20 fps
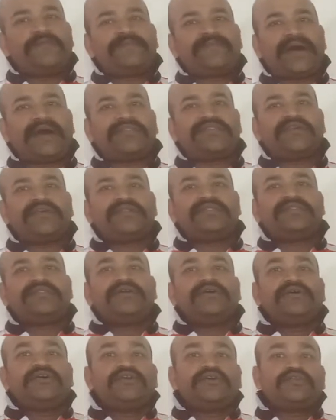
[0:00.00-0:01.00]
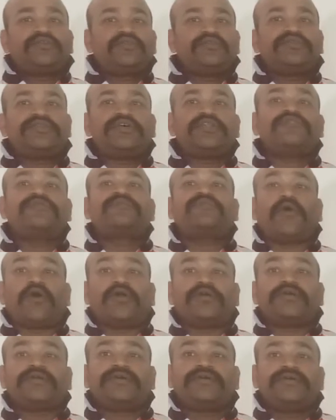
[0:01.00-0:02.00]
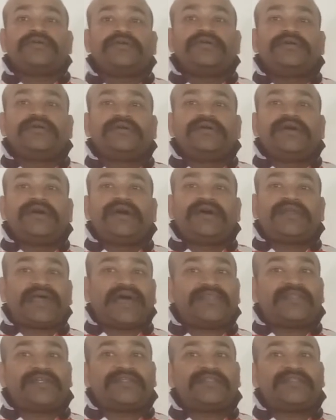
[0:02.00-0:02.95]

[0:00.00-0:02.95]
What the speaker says: passes to the spot rather